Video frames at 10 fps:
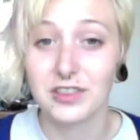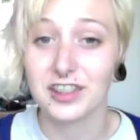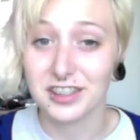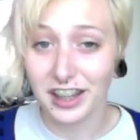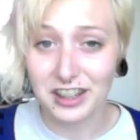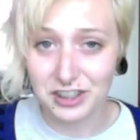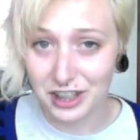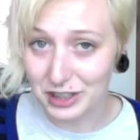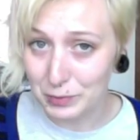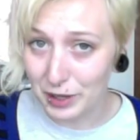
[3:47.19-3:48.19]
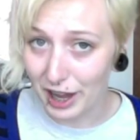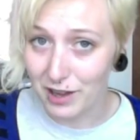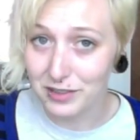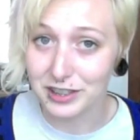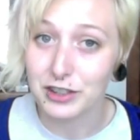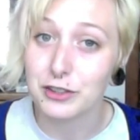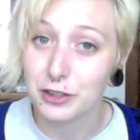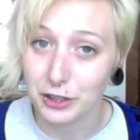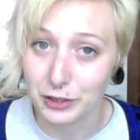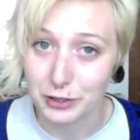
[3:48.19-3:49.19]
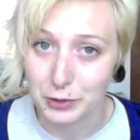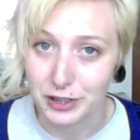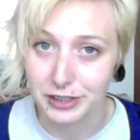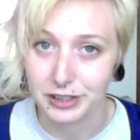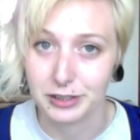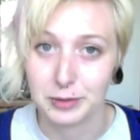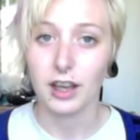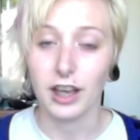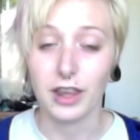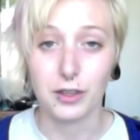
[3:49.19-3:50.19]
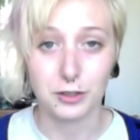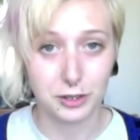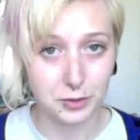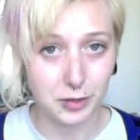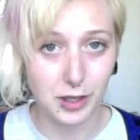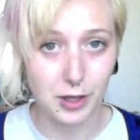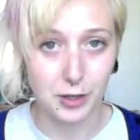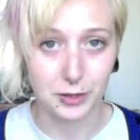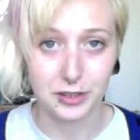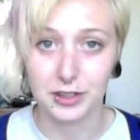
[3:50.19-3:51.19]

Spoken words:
The second change that we have is in the circulatory system, and there's 3 of those.